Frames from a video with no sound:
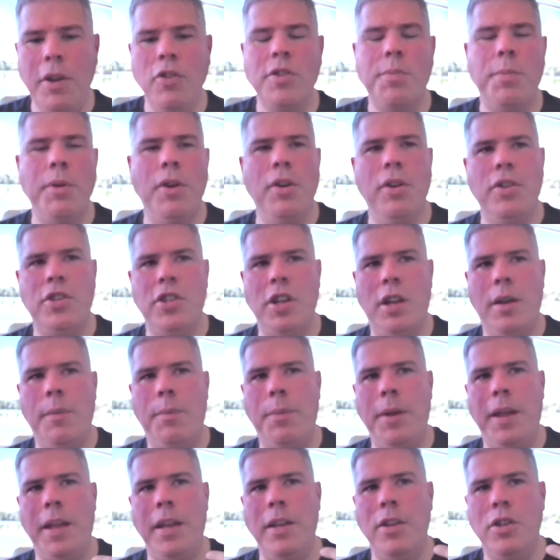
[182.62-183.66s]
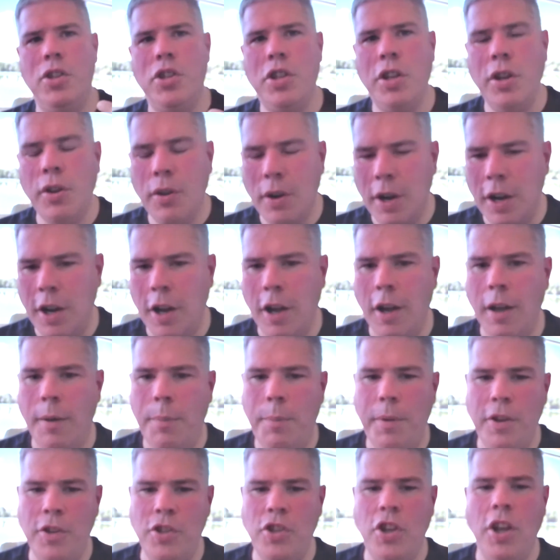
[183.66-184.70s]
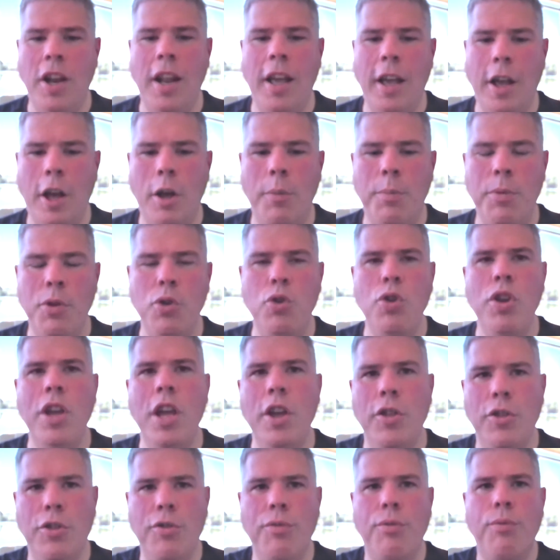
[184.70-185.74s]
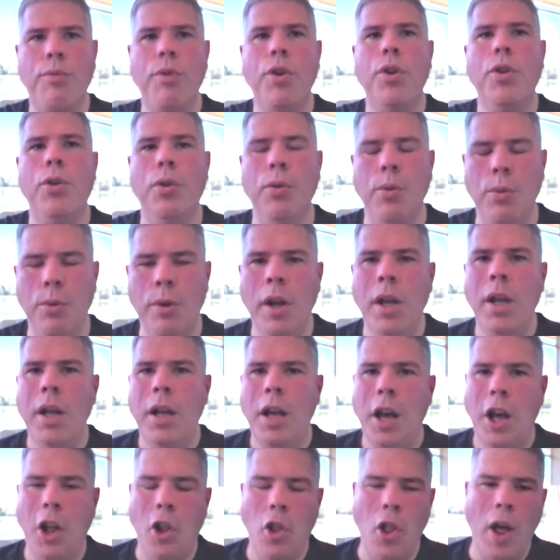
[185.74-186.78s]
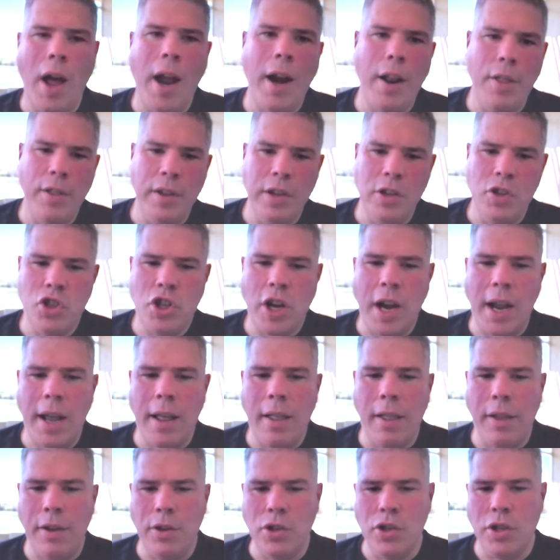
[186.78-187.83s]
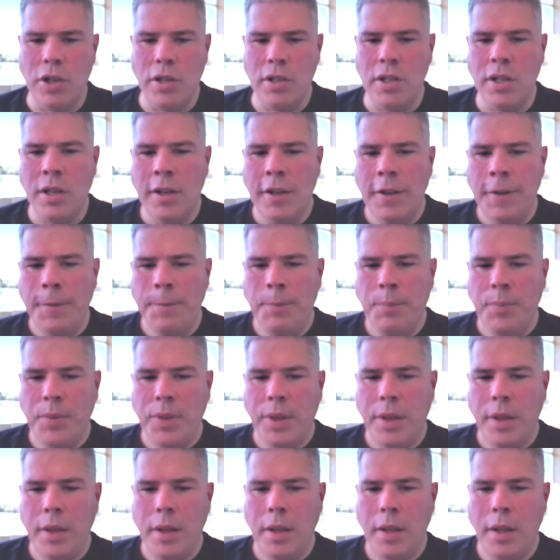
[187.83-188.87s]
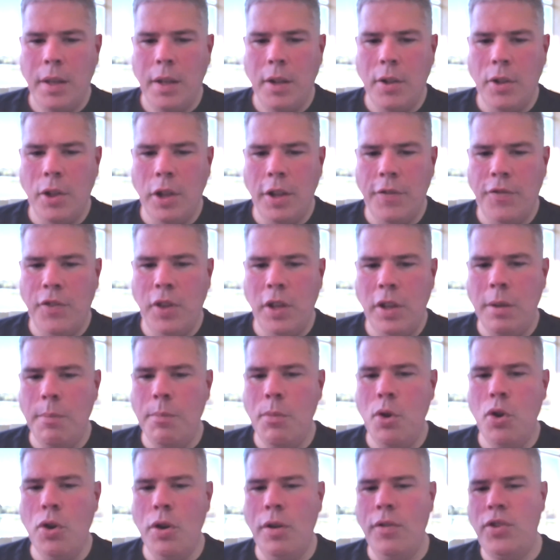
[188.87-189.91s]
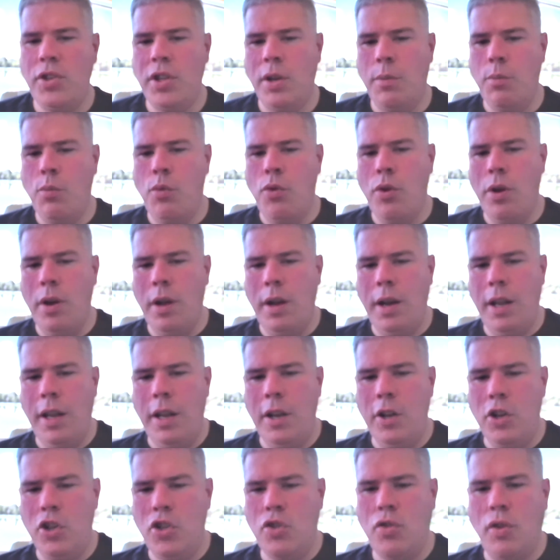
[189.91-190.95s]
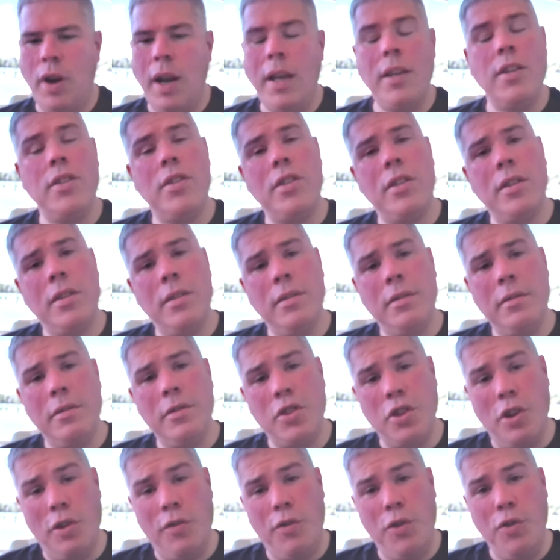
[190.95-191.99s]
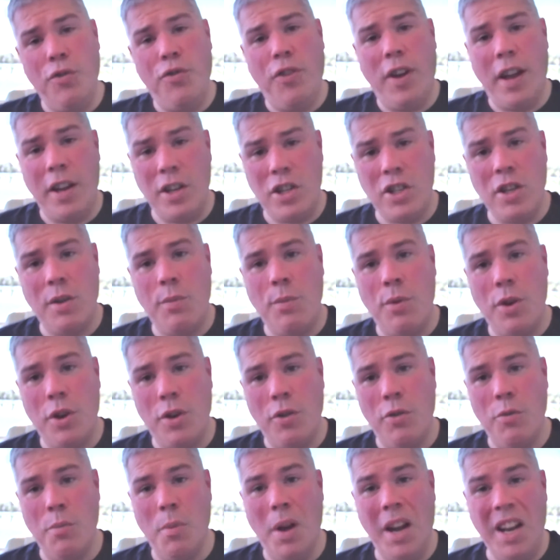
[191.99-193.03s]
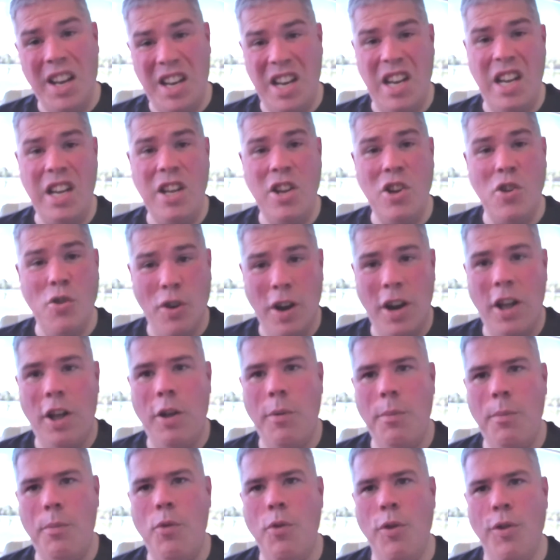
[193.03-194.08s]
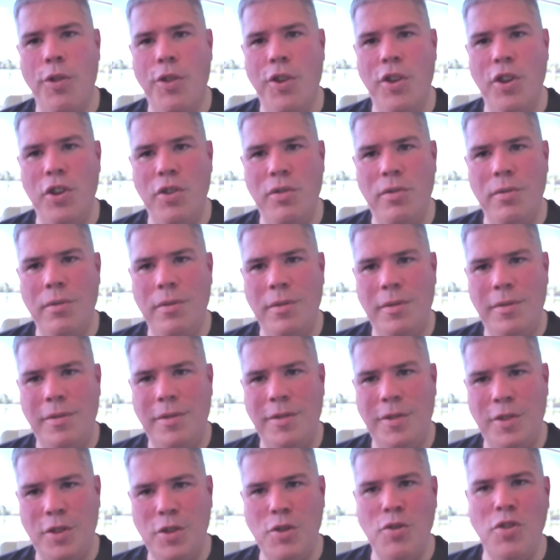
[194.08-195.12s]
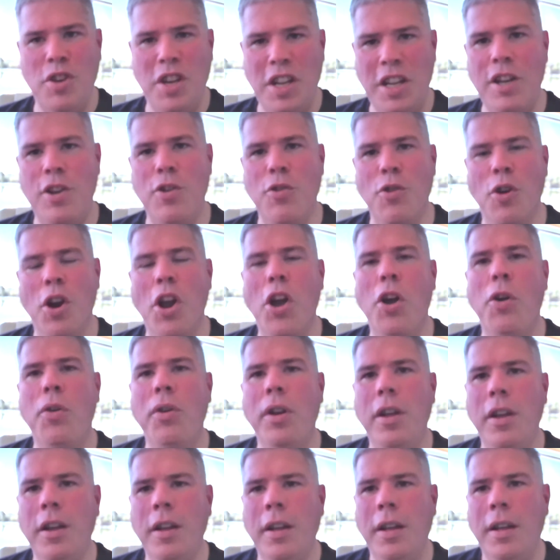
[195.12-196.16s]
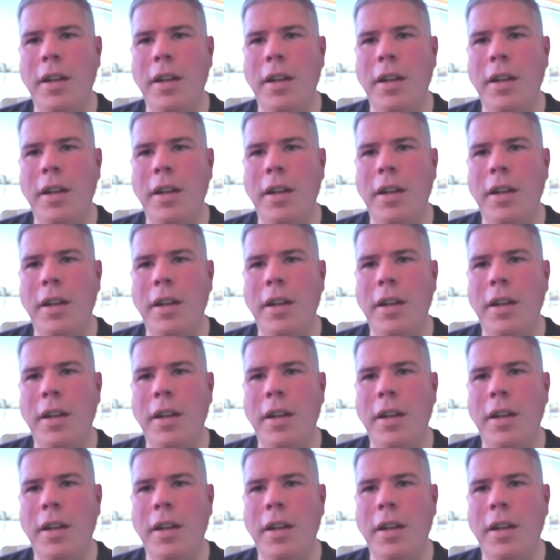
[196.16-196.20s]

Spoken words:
your spirits up and cheering up is going to help you get through a lot of these challenges. Lifting the mood of someone in distress. So if you find someone who might need your help more than you need your own,